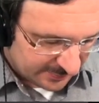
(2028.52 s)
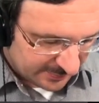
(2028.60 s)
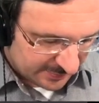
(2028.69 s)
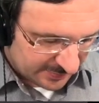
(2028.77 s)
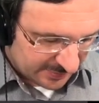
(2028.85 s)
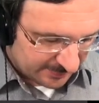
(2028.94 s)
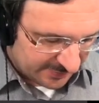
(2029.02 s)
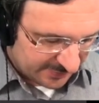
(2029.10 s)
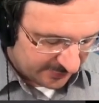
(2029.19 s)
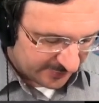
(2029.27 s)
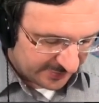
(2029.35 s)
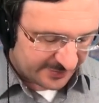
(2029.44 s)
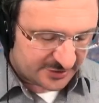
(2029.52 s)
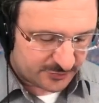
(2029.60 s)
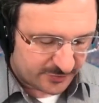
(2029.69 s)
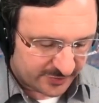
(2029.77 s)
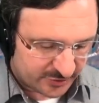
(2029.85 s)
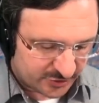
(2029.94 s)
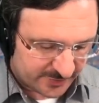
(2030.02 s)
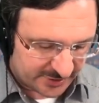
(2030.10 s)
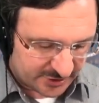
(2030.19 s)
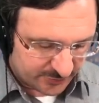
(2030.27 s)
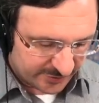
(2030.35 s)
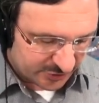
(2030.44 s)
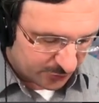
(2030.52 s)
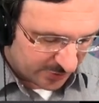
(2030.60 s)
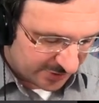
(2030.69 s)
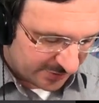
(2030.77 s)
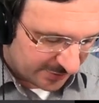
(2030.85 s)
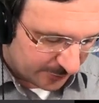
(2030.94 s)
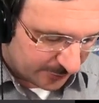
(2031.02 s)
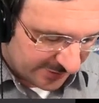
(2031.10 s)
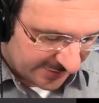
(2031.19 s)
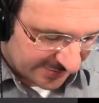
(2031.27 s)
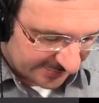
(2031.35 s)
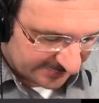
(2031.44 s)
integrating this with respect to x1, we get,